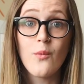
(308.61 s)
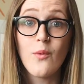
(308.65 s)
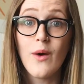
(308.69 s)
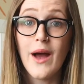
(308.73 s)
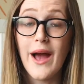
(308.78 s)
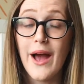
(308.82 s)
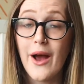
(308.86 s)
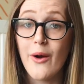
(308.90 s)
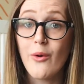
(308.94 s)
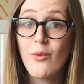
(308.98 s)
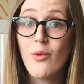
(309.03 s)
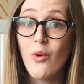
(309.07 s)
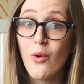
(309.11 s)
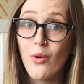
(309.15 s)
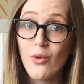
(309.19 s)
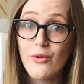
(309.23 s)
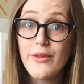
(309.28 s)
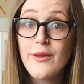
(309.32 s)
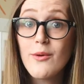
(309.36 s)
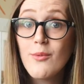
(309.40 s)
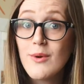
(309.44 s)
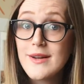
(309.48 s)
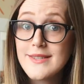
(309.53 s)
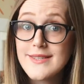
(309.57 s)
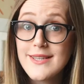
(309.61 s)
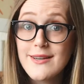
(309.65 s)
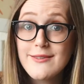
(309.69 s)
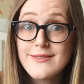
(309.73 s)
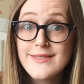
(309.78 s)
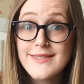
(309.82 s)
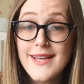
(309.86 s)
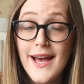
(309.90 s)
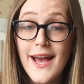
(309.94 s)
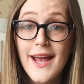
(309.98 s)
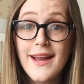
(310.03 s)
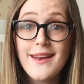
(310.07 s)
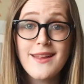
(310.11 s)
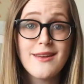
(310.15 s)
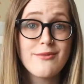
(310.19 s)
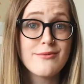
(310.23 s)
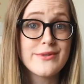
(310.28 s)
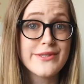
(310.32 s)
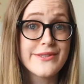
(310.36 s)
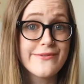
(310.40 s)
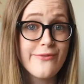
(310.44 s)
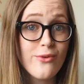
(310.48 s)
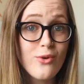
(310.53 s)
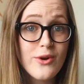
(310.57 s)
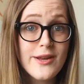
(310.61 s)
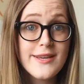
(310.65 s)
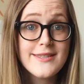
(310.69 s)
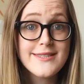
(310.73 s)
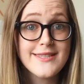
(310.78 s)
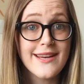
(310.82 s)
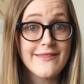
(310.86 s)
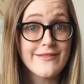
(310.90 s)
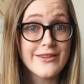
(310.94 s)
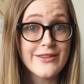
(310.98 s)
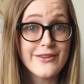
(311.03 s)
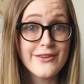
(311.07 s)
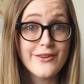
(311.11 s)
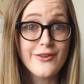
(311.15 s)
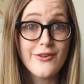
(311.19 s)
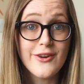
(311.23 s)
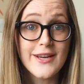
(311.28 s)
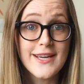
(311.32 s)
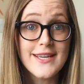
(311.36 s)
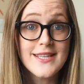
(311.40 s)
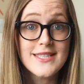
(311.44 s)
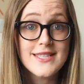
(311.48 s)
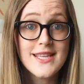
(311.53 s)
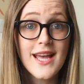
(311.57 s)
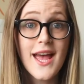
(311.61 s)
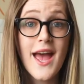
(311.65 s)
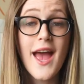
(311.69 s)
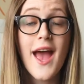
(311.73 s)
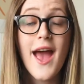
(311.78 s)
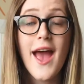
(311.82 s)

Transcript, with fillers: how cold it was outside, it was forty-seven degrees,